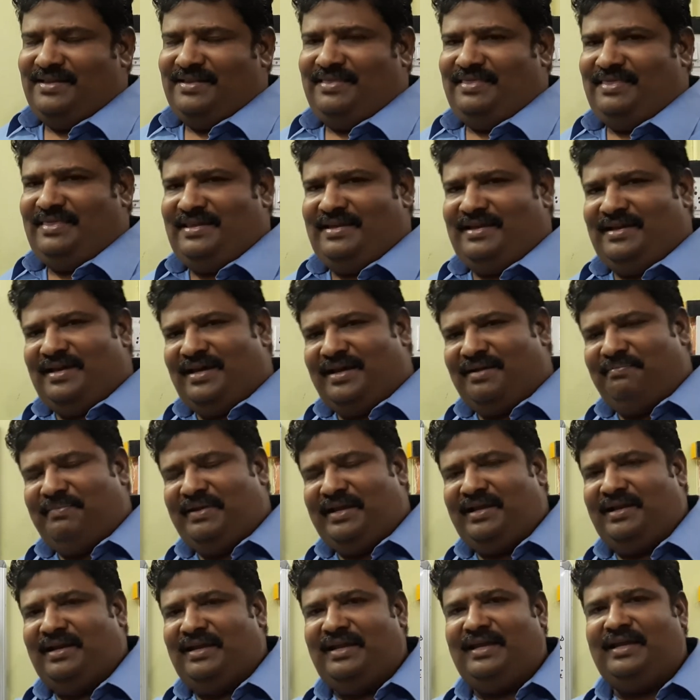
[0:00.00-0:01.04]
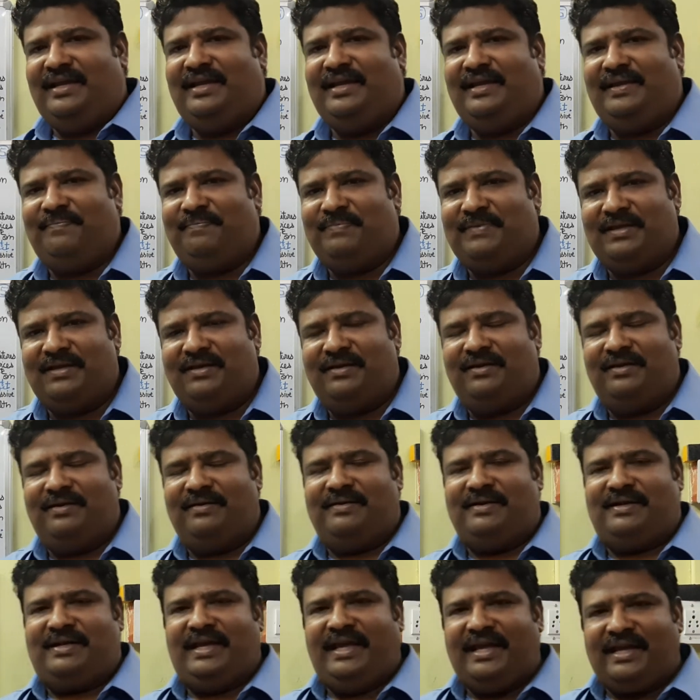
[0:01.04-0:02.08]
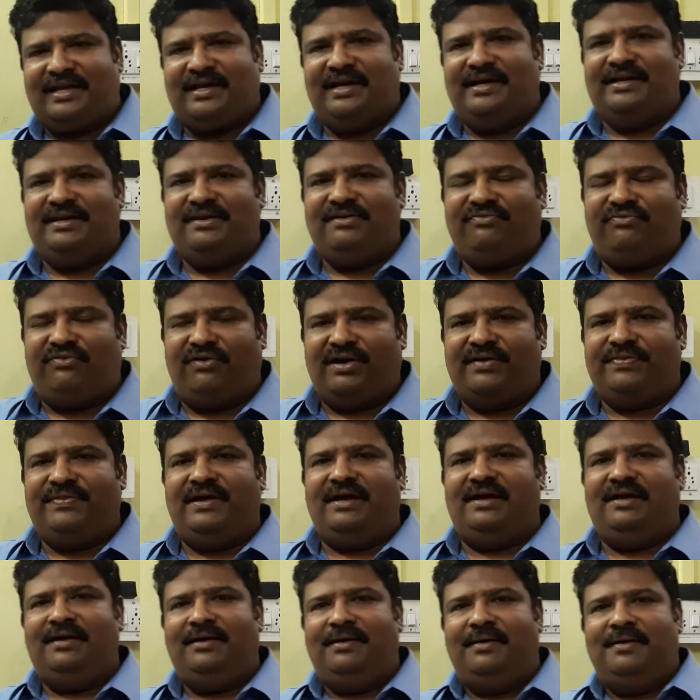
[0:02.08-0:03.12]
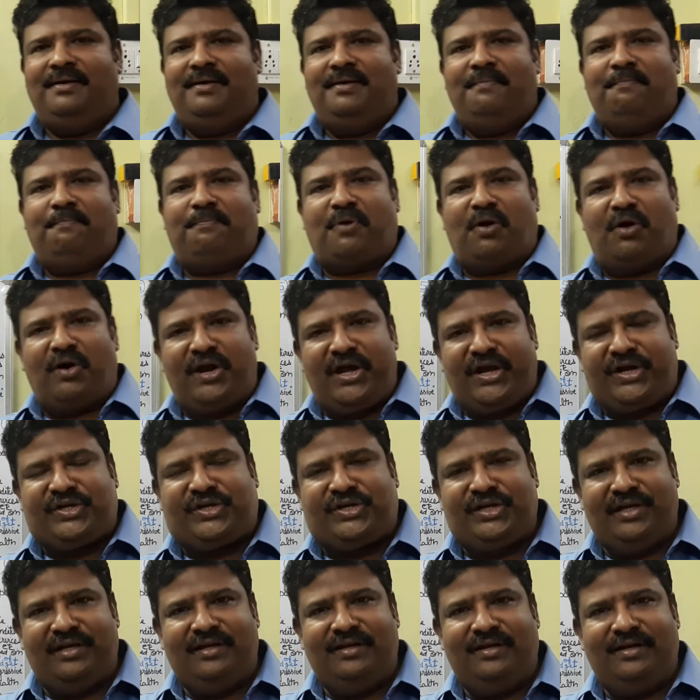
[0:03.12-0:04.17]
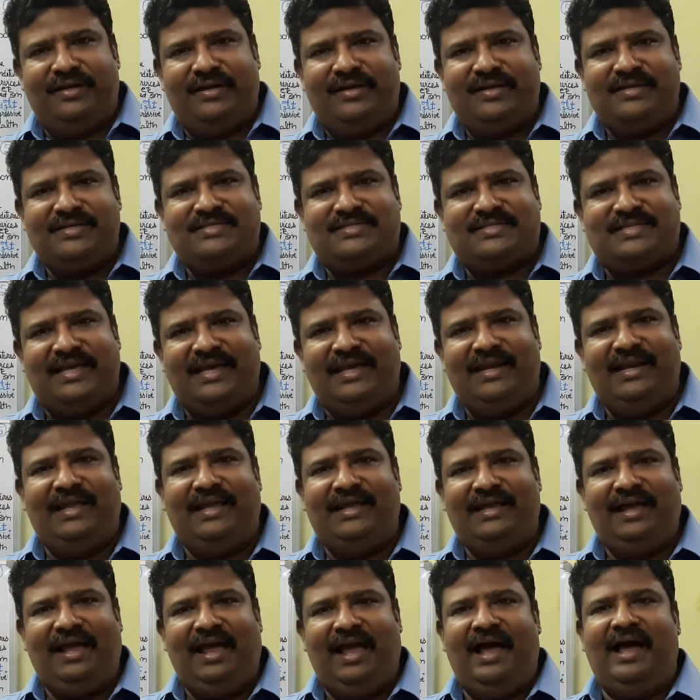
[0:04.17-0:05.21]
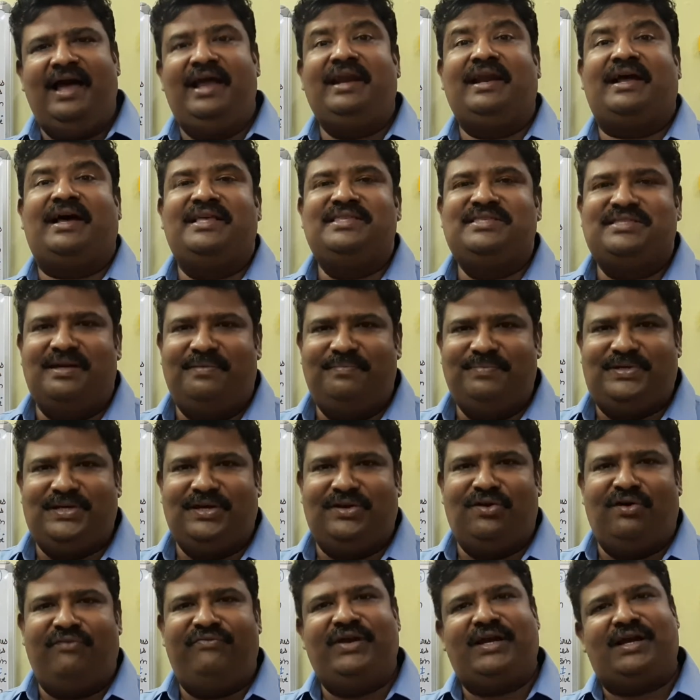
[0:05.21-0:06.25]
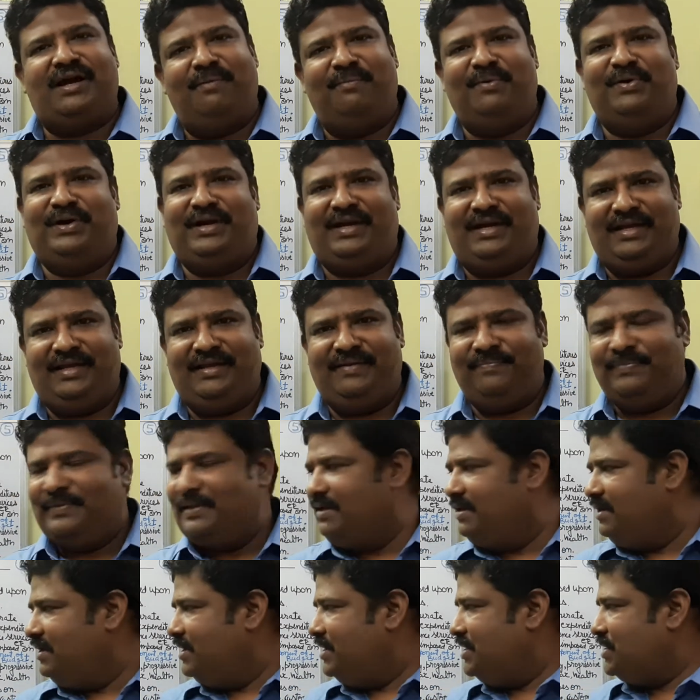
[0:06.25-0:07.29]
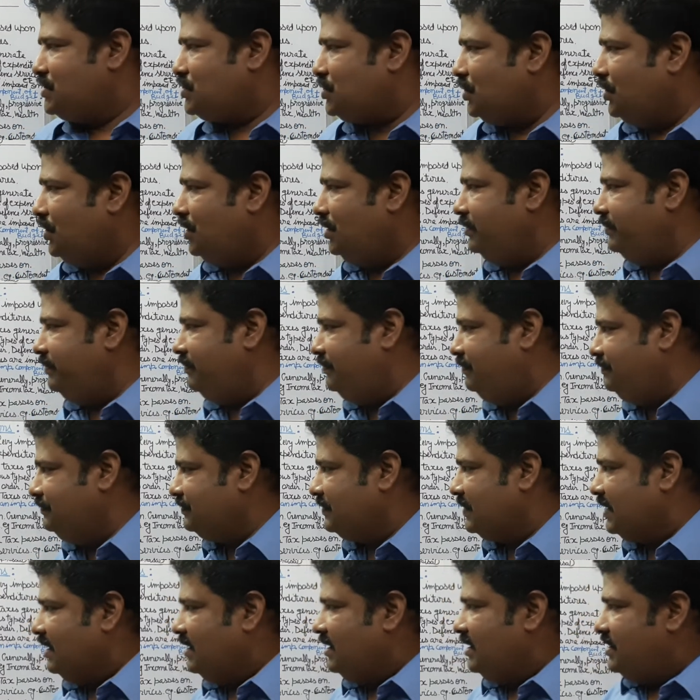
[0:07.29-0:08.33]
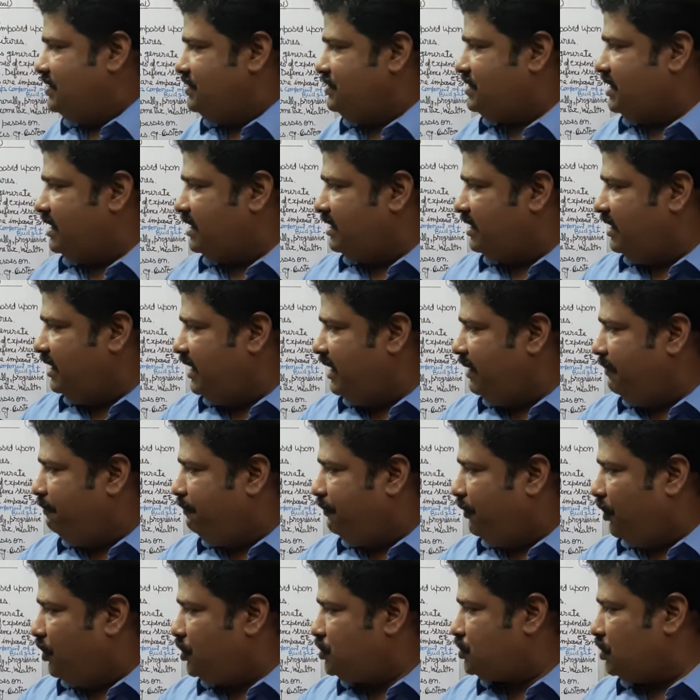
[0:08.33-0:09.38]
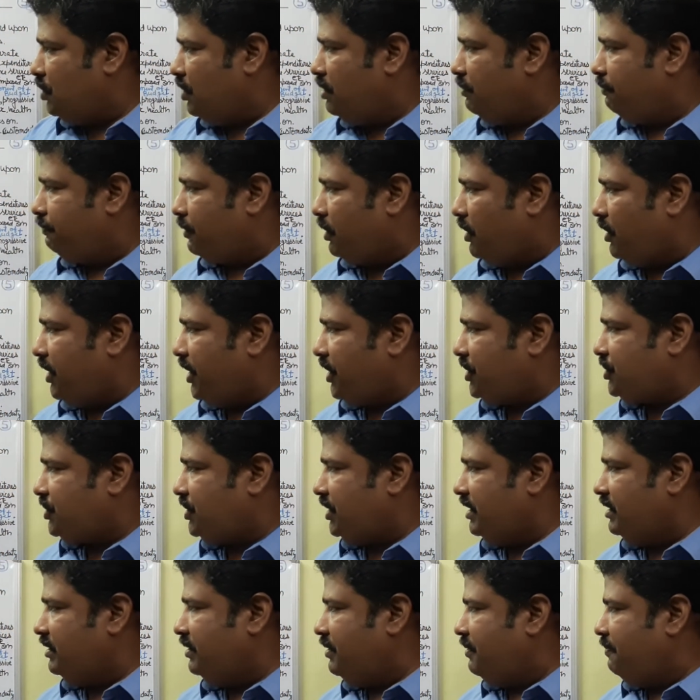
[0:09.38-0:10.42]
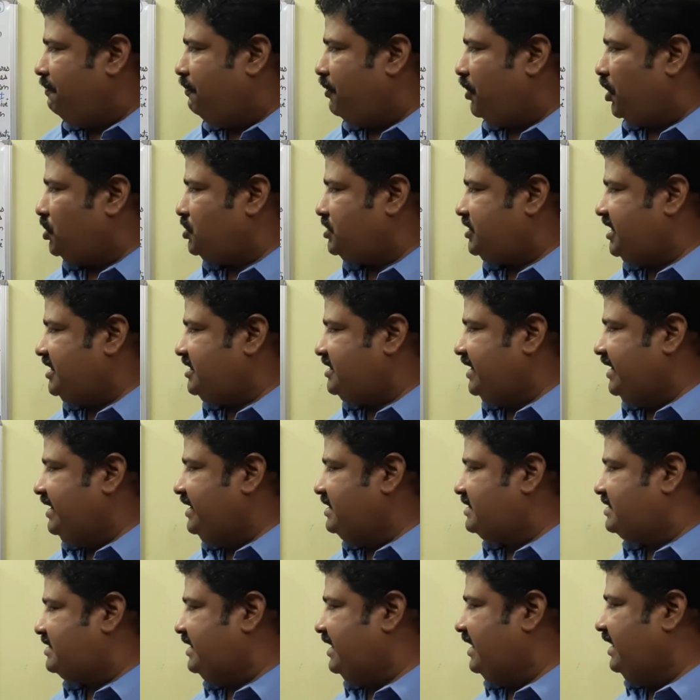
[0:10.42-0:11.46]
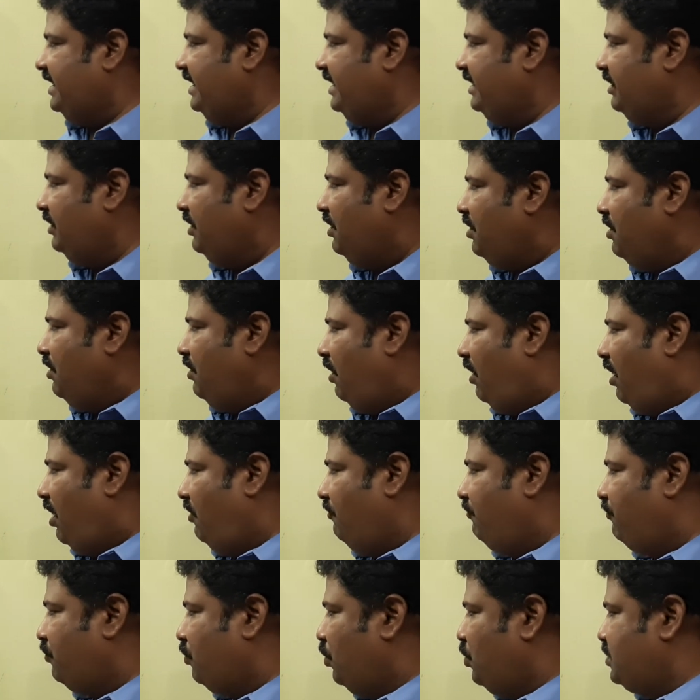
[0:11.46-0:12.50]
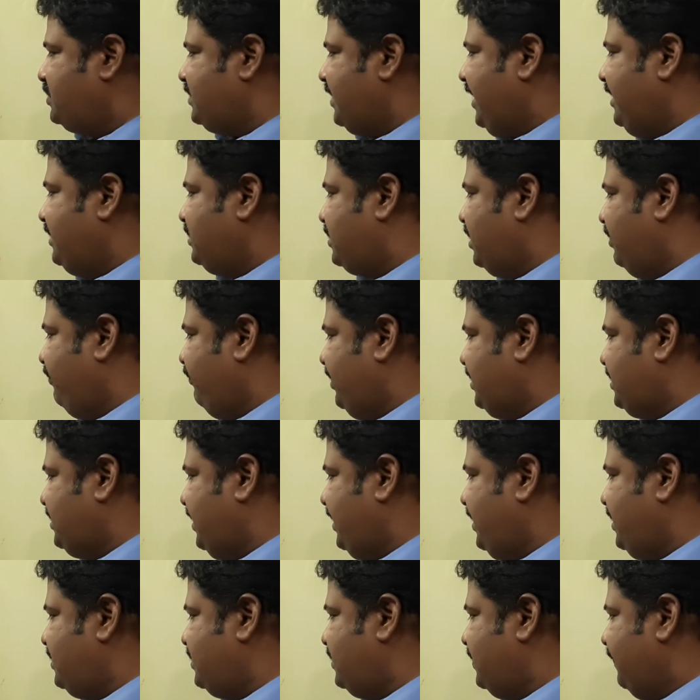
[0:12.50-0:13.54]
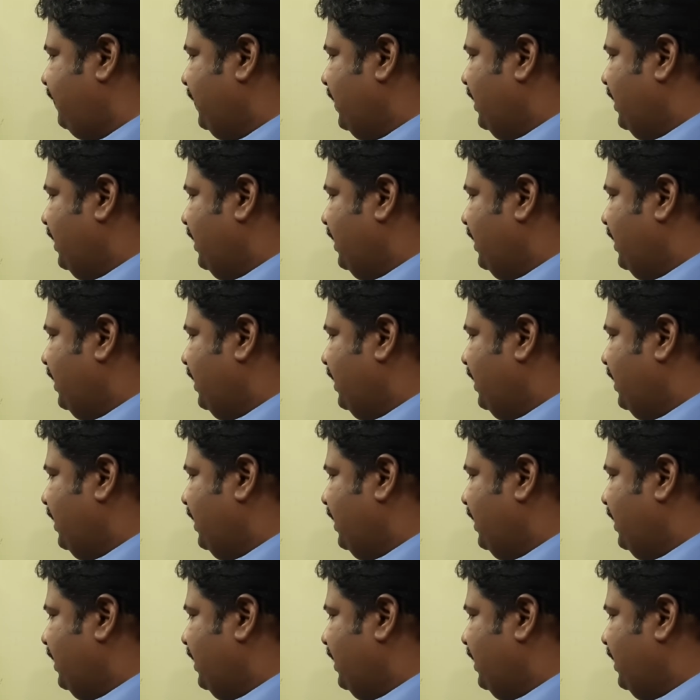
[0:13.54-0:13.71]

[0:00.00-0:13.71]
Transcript: They are mainly taken for the production, selling and consumption of a commodity. So generally imposed on production, processing, selling of goods and services.